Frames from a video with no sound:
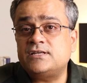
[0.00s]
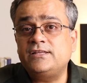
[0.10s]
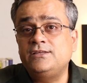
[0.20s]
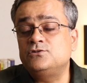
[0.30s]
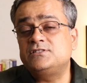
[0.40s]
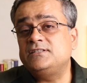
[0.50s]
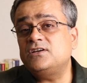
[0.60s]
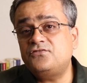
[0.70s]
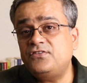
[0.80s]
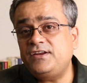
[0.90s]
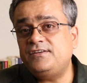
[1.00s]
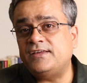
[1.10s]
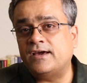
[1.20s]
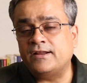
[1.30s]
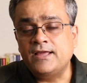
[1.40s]
are using the free
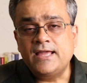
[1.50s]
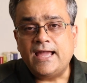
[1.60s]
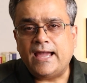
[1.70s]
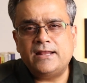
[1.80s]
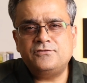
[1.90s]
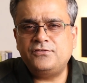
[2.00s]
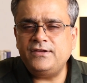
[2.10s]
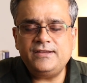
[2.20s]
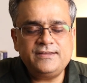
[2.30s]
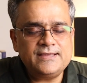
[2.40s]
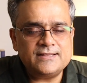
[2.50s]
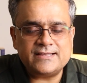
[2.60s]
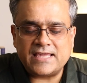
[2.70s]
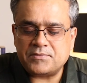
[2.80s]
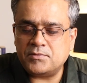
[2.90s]
tier. And free tier,
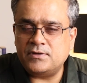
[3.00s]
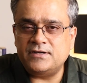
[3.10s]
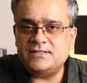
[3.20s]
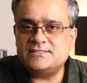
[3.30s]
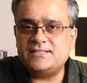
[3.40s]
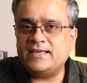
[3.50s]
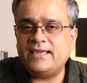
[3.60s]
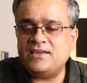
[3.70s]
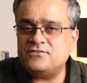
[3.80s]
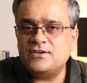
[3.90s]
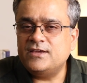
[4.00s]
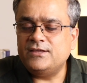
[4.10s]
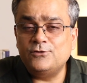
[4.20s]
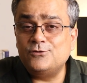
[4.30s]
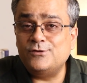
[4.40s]
the capabilities they gave,
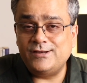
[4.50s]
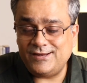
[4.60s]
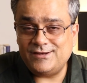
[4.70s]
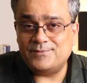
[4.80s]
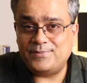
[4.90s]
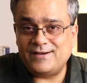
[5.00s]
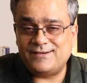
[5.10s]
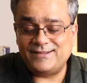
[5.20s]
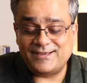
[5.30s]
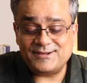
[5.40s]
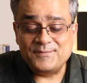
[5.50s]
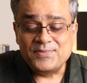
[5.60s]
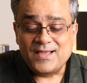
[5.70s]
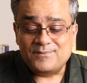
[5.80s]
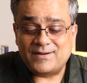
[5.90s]
you don't need a paid tier.
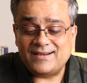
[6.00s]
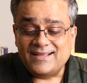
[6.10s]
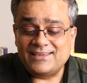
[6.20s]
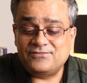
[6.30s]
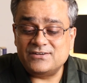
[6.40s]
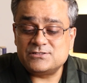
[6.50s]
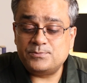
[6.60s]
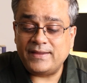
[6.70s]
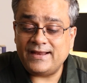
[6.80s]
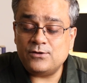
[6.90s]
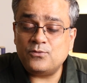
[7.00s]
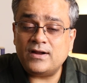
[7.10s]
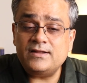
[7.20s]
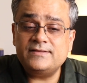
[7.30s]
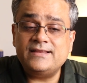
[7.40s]
But if it's paid
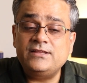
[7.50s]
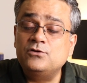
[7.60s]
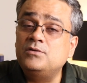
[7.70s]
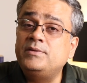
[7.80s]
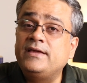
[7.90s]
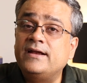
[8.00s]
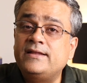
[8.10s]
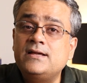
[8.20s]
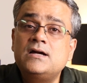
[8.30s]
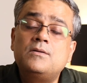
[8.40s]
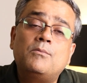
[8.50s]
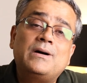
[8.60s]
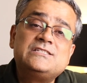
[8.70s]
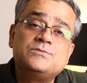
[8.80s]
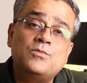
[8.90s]
one, then you will be getting
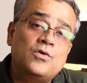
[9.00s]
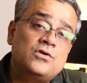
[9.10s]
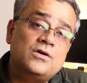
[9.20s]
much more